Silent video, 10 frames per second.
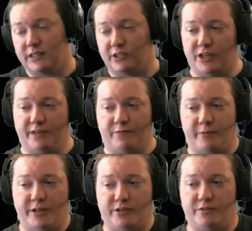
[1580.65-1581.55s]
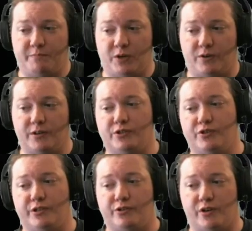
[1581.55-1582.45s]
Good information brokers, you
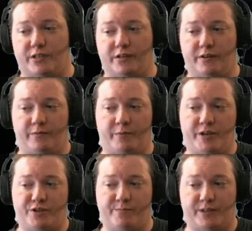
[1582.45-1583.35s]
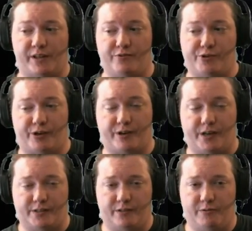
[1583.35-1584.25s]
can trust their information, but they usually
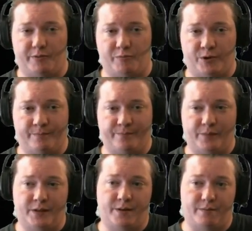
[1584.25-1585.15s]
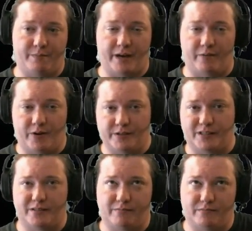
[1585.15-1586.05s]
cost a little bit more. Bad
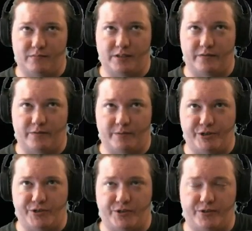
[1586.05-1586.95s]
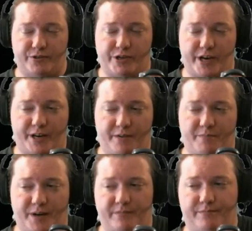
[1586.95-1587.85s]
ones, their information's a little shady,
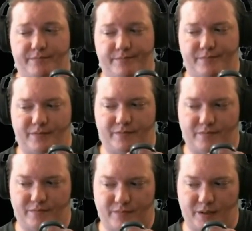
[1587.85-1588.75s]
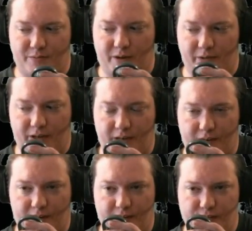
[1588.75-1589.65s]
but they're probably not going
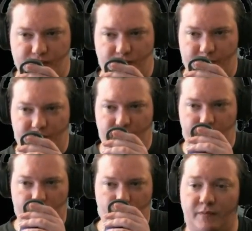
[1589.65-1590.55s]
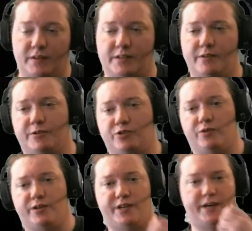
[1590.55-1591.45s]
to cost you an arm and a leg. Let's see what
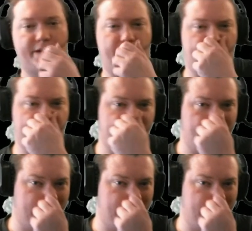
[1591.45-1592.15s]
sort of tech he has.